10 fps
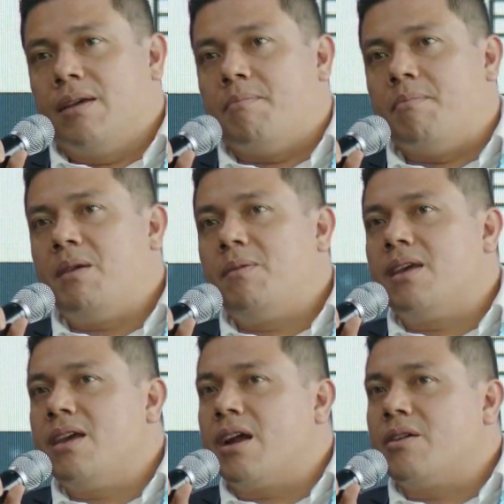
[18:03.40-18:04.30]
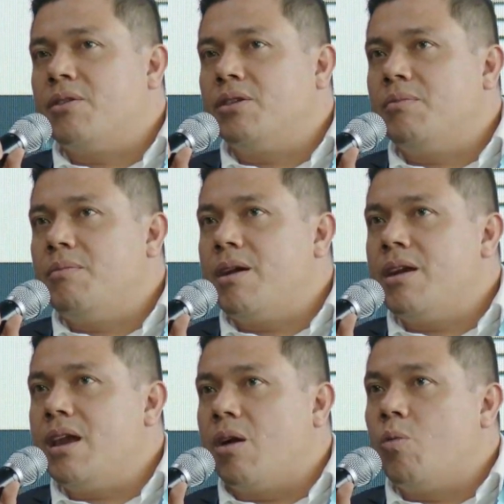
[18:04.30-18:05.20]
maybe they are not
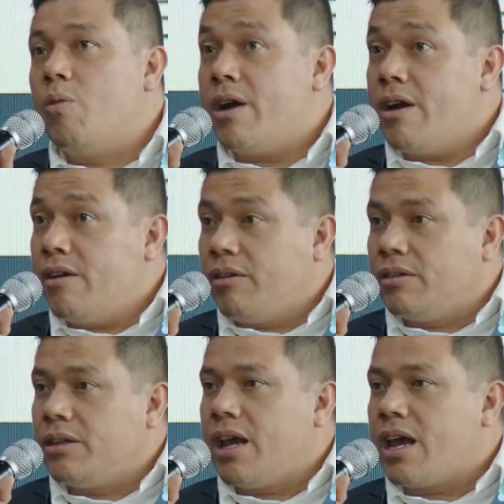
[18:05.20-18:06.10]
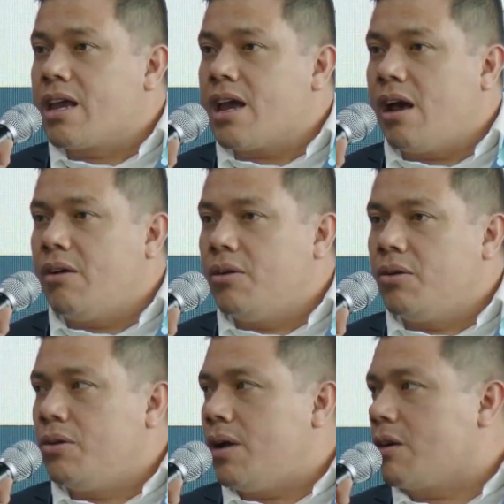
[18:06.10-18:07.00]
very aware on the
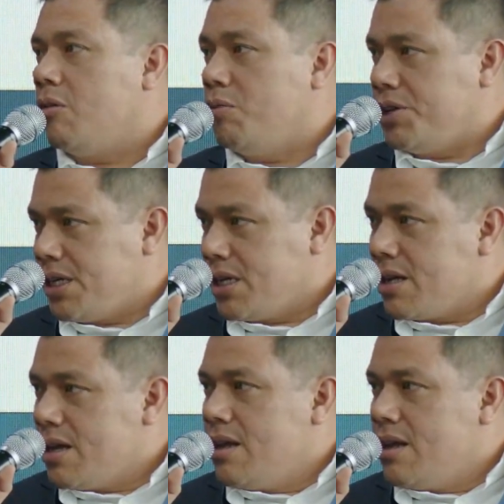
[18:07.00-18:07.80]
ICAO accomplishing,